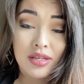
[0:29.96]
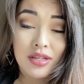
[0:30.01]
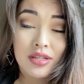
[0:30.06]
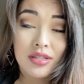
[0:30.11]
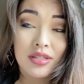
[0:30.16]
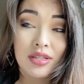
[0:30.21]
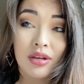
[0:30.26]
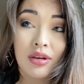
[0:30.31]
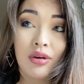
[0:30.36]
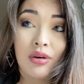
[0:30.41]

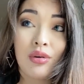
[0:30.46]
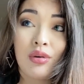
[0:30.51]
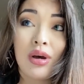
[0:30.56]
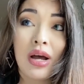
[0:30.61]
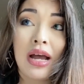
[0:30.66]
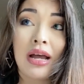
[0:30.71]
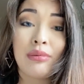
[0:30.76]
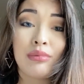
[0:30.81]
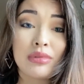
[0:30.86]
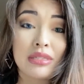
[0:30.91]
So
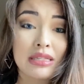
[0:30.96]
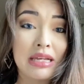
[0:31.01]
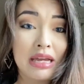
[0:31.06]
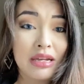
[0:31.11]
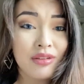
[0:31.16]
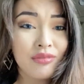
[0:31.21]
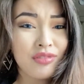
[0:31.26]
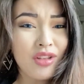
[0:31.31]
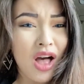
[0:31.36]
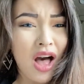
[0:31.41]
I was kind
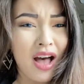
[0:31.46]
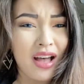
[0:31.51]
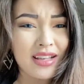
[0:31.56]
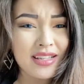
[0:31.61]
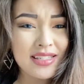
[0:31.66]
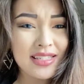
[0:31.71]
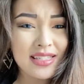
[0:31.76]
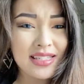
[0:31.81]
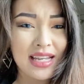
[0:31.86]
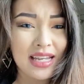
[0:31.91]
of
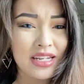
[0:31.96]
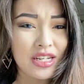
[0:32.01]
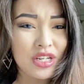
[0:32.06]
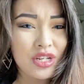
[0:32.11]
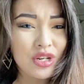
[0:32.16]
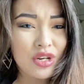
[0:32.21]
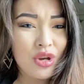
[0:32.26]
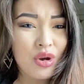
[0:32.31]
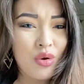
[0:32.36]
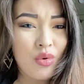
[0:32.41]
lost. I
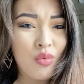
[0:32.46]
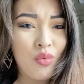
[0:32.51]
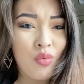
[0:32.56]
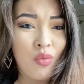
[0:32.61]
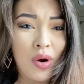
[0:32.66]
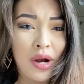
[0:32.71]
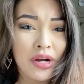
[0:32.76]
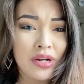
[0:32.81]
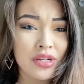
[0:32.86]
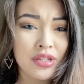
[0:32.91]
didn't know
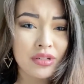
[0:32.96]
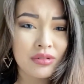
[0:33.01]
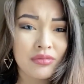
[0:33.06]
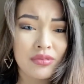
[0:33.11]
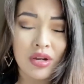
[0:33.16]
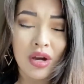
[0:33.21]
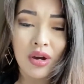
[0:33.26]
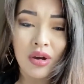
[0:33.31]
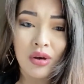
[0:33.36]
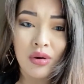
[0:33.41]
where to
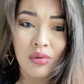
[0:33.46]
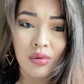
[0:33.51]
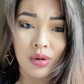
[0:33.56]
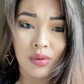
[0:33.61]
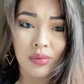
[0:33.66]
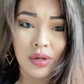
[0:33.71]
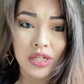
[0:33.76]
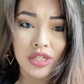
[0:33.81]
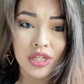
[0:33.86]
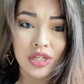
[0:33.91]
go or
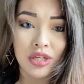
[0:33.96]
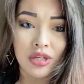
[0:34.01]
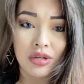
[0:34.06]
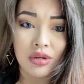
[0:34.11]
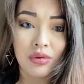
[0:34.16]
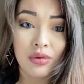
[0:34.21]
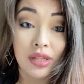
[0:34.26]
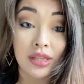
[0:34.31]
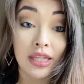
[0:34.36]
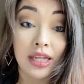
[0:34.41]
what to
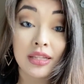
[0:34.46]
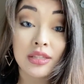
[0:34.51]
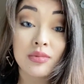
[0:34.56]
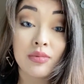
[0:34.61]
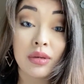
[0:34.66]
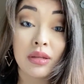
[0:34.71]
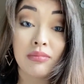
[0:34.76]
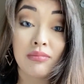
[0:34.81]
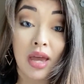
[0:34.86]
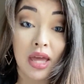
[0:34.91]
do, and that's
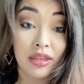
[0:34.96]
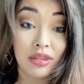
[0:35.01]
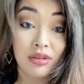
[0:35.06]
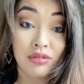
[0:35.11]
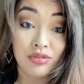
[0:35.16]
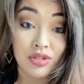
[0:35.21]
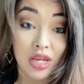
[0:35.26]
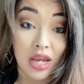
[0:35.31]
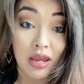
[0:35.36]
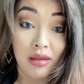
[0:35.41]
when
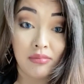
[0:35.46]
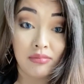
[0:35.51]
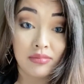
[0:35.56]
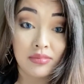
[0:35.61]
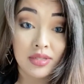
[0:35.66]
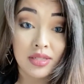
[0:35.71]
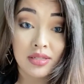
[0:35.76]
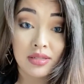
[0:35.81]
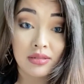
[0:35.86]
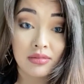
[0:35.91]
Matthew
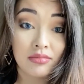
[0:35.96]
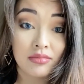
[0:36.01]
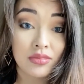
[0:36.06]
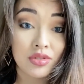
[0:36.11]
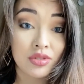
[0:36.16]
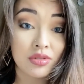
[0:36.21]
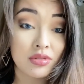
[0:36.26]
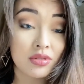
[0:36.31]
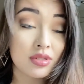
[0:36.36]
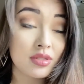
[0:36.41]
James
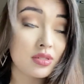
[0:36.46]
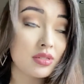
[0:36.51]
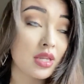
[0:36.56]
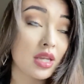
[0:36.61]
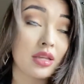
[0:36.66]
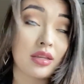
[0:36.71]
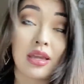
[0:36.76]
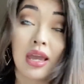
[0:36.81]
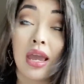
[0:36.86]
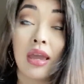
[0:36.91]

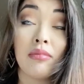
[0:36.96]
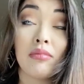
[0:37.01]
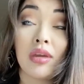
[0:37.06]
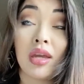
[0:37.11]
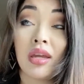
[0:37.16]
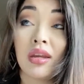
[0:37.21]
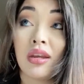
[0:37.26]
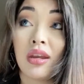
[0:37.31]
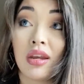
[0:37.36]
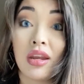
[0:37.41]
came
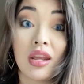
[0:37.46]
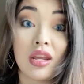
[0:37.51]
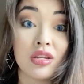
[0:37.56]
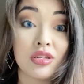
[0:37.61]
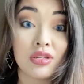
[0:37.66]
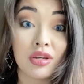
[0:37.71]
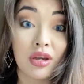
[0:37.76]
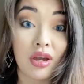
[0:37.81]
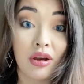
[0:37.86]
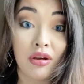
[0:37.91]
in and he
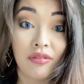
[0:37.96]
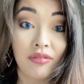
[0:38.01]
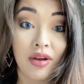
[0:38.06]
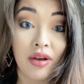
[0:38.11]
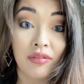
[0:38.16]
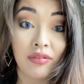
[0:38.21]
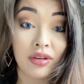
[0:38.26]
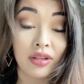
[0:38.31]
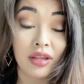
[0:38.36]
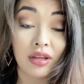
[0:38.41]
took care of
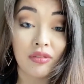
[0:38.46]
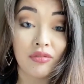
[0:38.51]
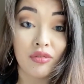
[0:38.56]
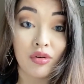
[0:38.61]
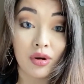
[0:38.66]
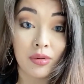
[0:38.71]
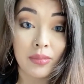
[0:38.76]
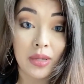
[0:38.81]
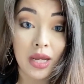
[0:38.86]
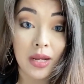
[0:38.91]
everything
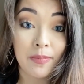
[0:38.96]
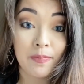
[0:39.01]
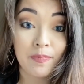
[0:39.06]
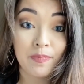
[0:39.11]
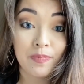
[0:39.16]
for me.